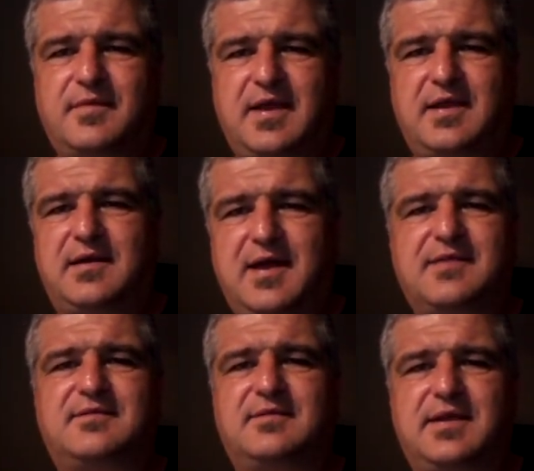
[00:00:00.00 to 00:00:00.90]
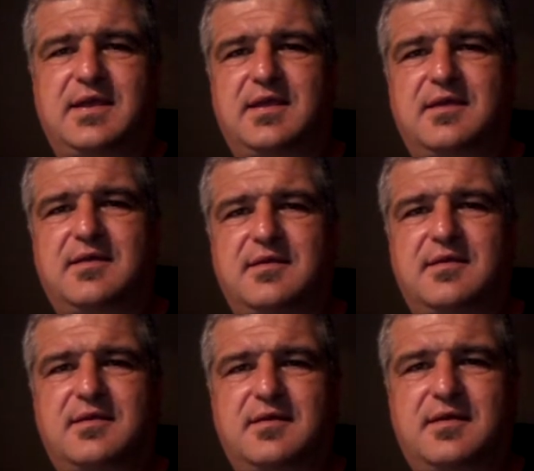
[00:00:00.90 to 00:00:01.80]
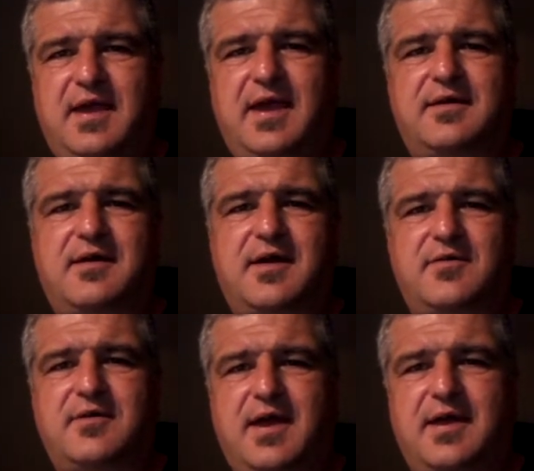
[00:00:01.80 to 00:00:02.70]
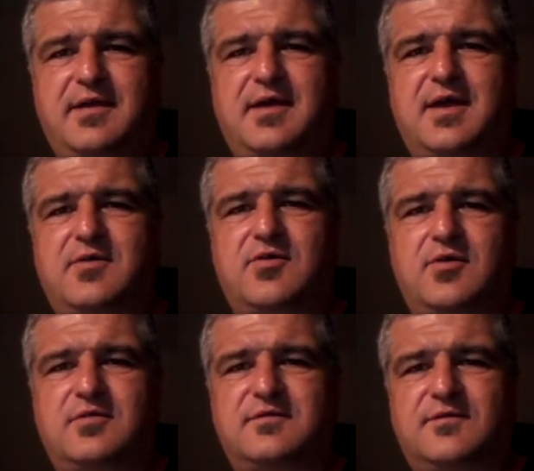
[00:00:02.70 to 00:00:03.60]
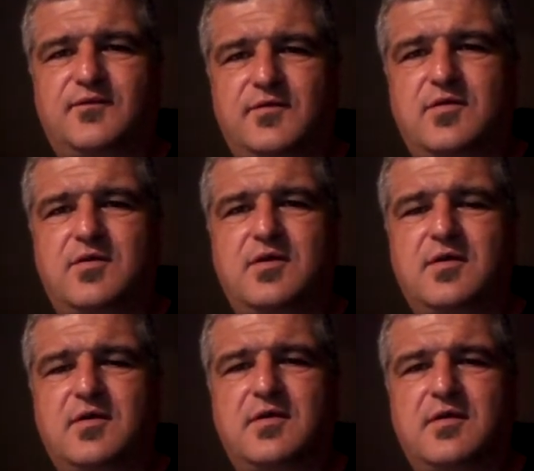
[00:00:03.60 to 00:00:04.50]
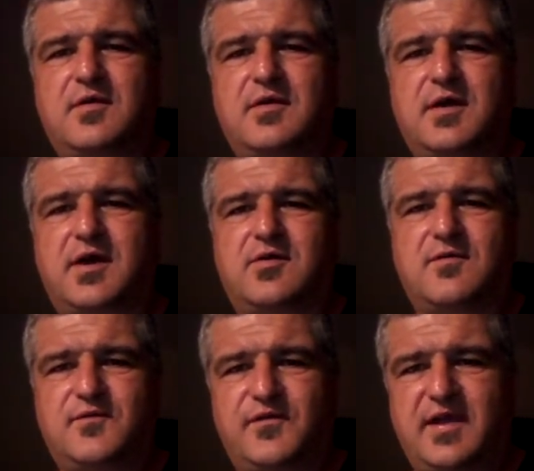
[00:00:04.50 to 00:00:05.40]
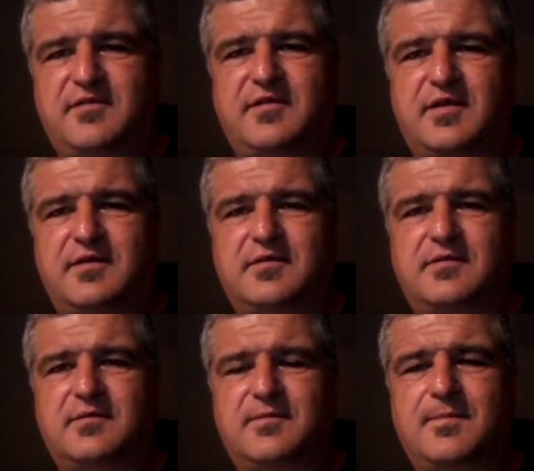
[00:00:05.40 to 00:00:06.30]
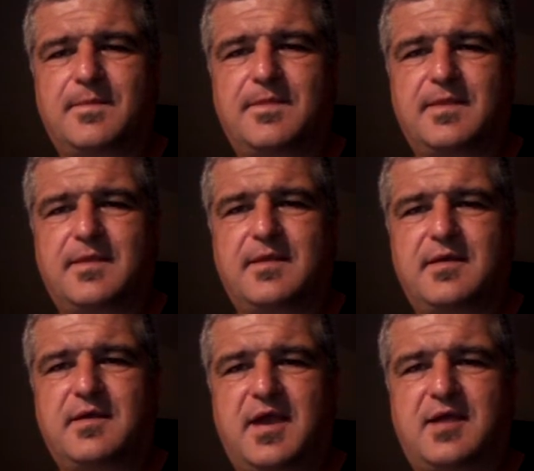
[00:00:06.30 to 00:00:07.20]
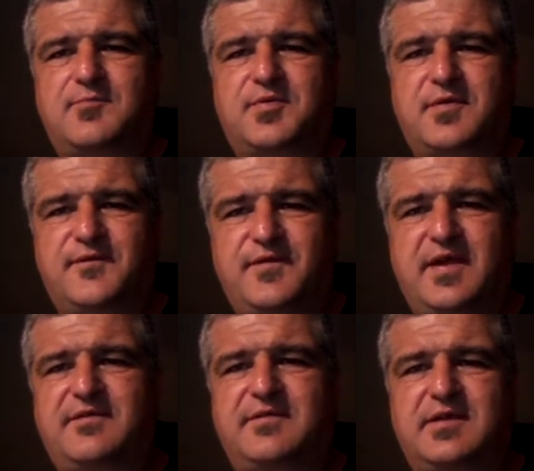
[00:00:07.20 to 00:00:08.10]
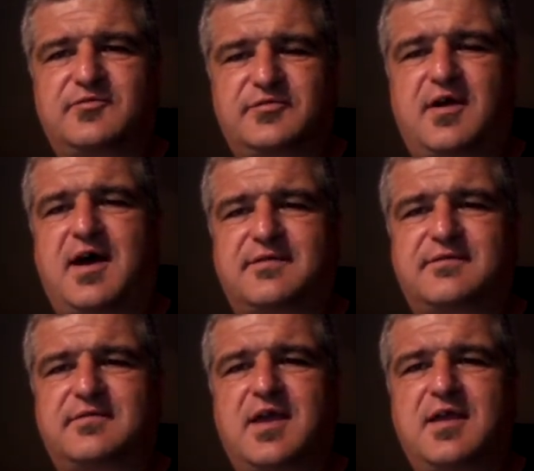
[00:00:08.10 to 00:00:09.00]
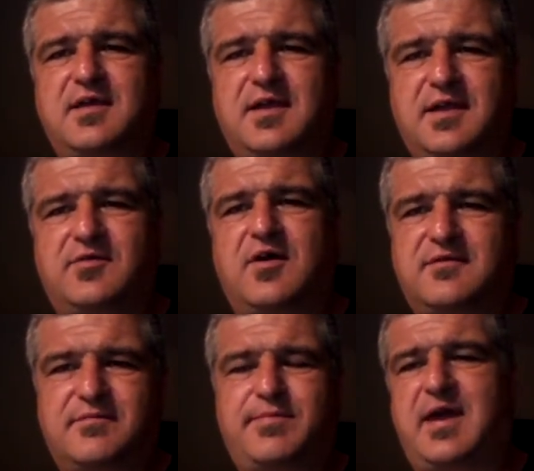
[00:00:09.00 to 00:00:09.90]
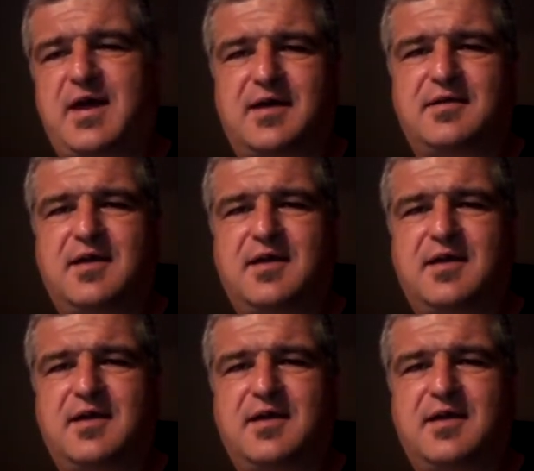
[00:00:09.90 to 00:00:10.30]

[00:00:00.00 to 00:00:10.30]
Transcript: And lastly, Haggai calls for a confession and professing trust in God's power.